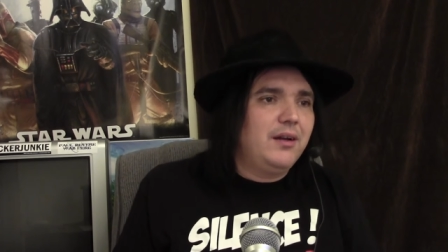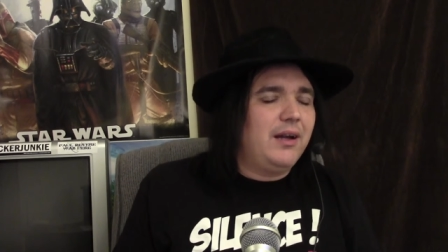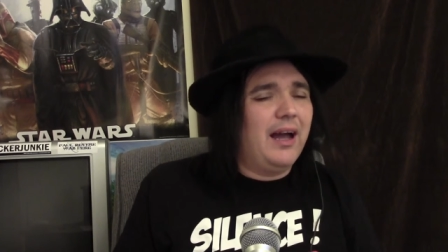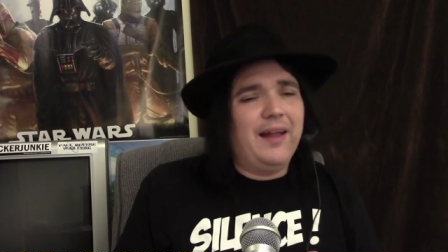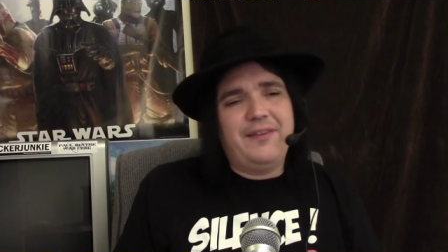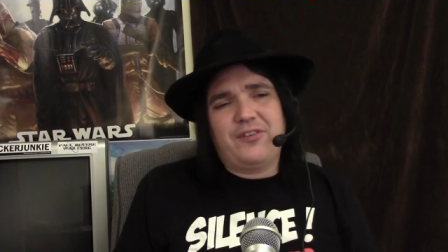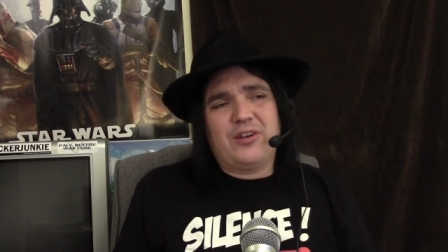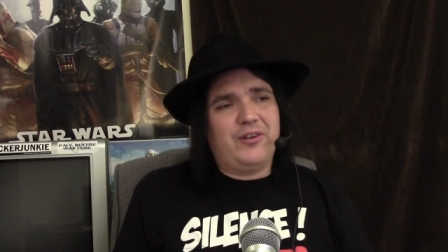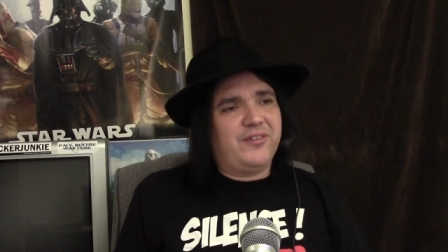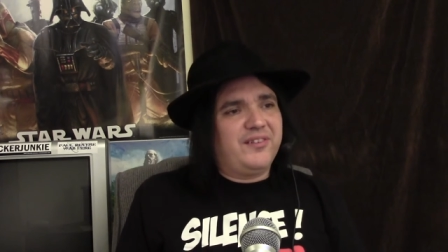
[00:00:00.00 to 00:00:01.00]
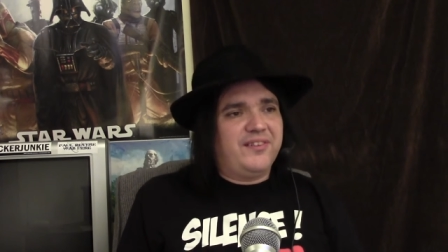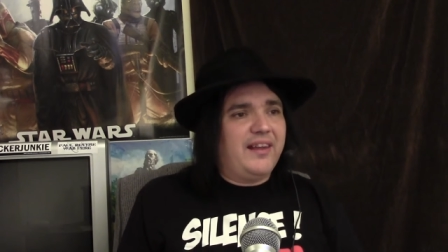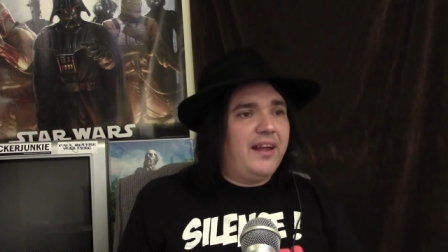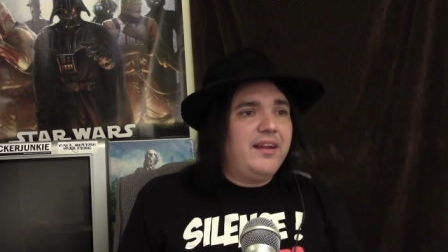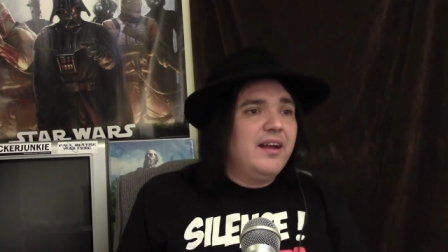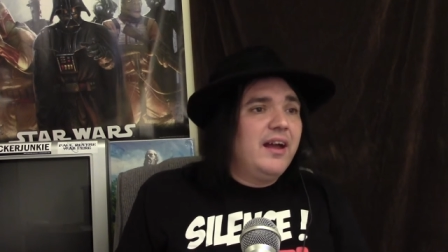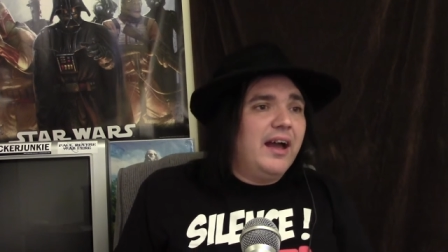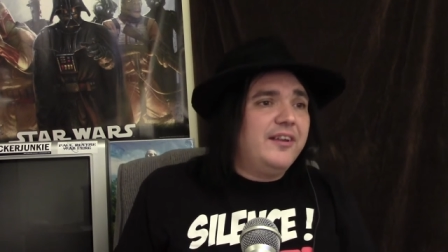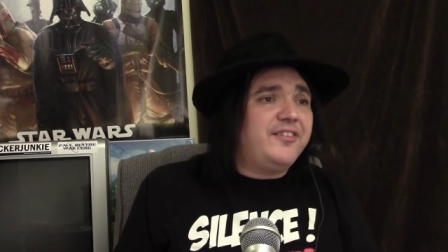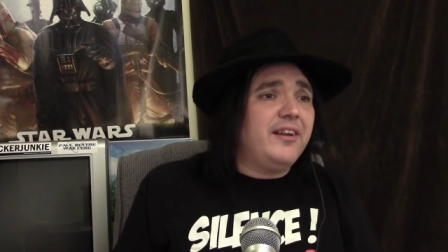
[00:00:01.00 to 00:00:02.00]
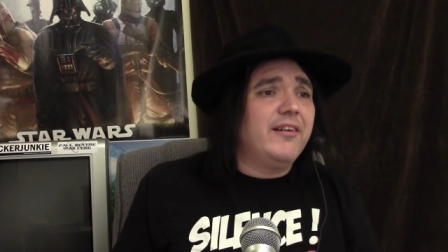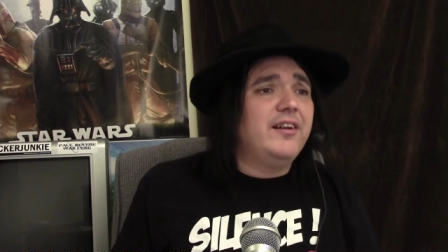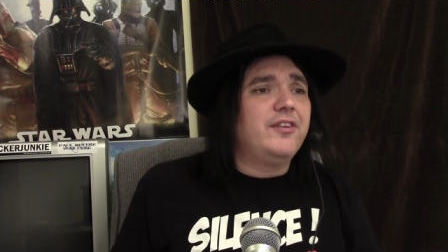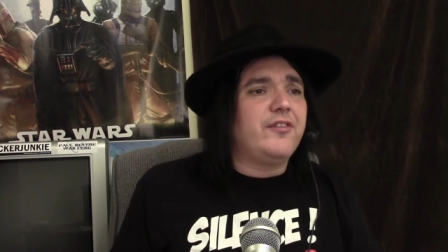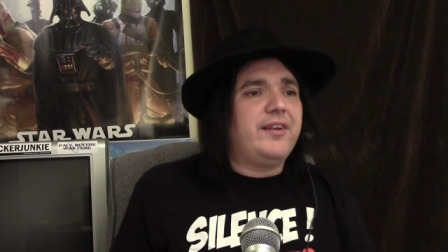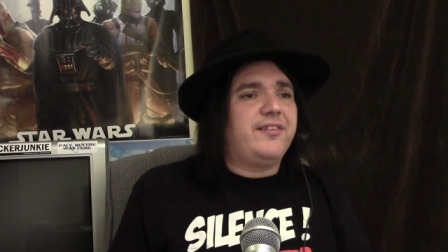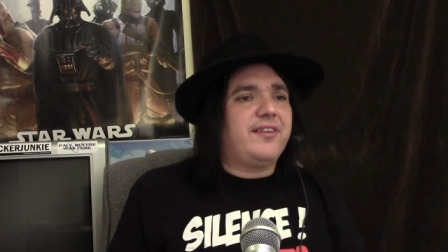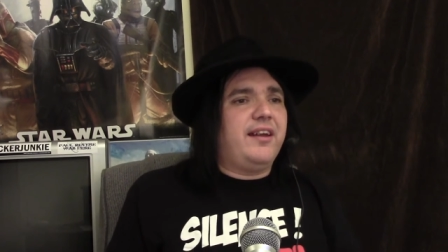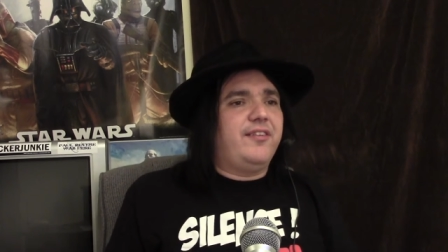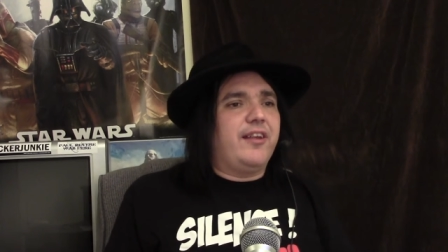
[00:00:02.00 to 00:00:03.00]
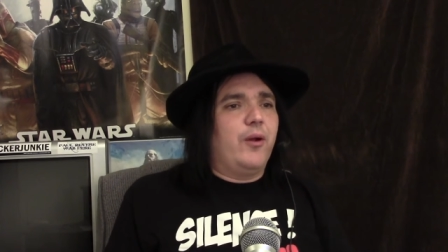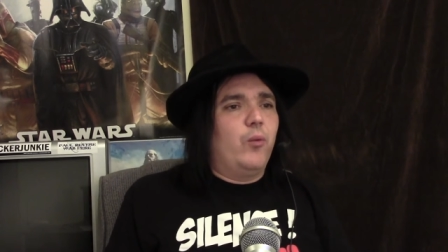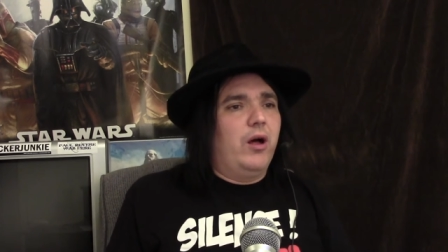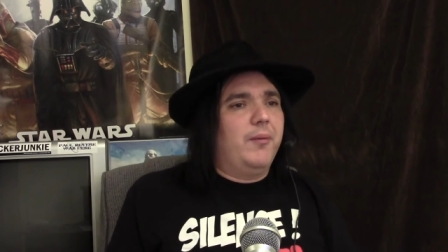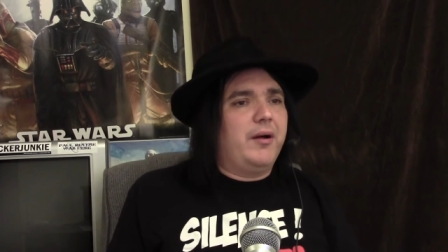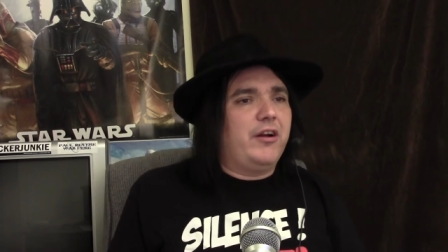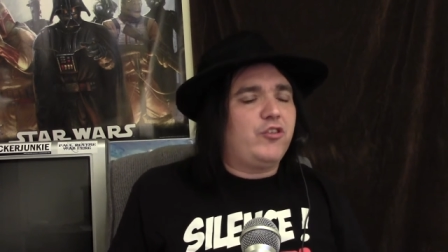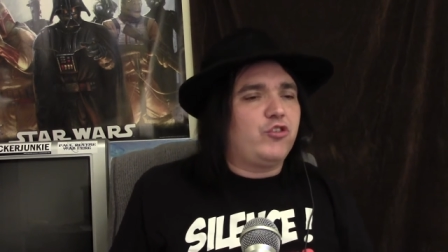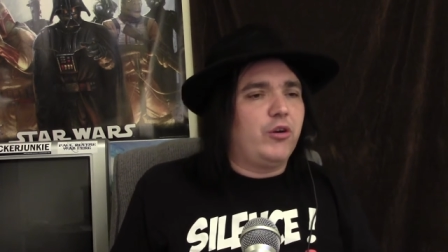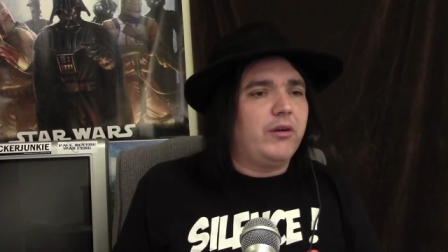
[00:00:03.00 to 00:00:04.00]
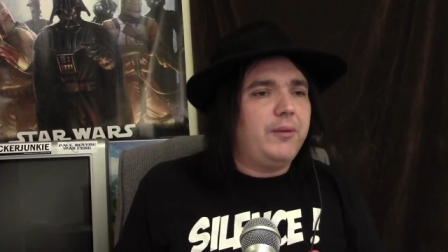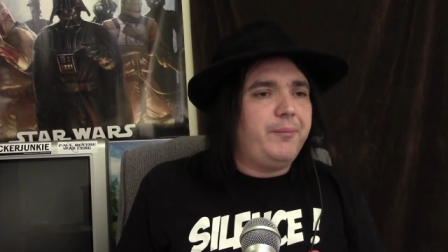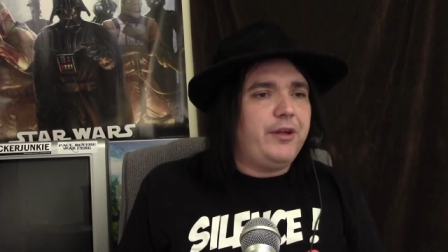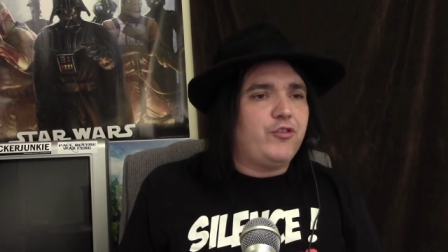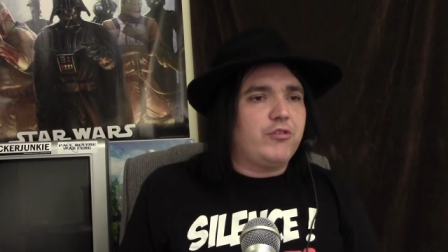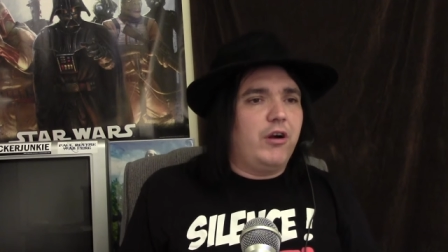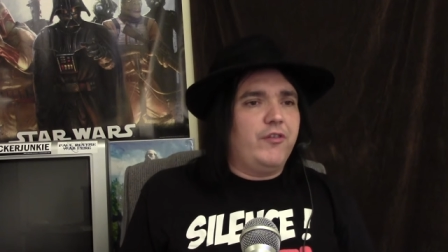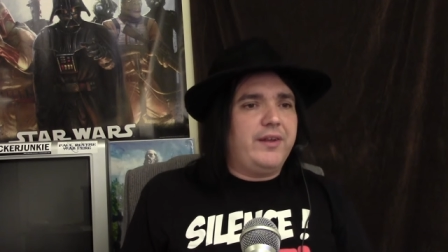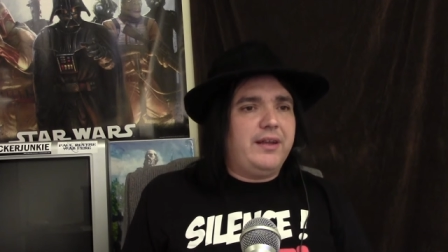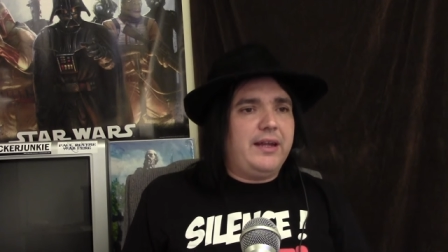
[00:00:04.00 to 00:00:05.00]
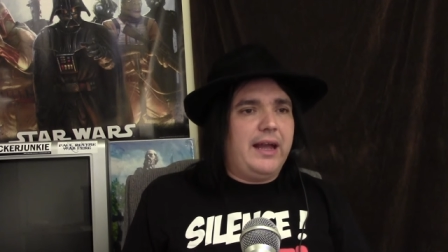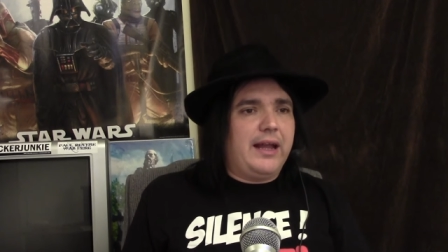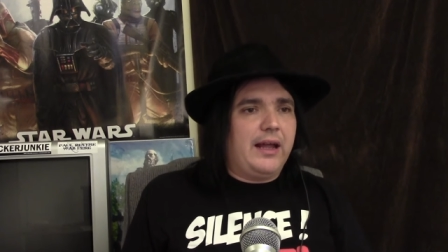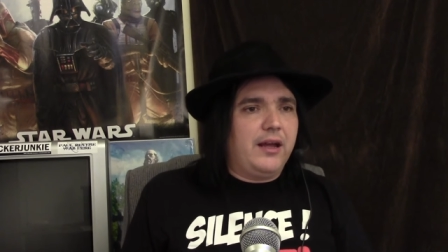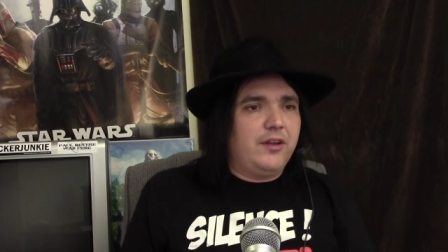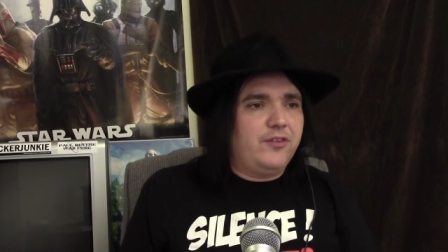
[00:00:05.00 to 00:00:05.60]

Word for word: God, this hurts to say. A series of incidents at a Walmart store in Beech Grove, Indiana,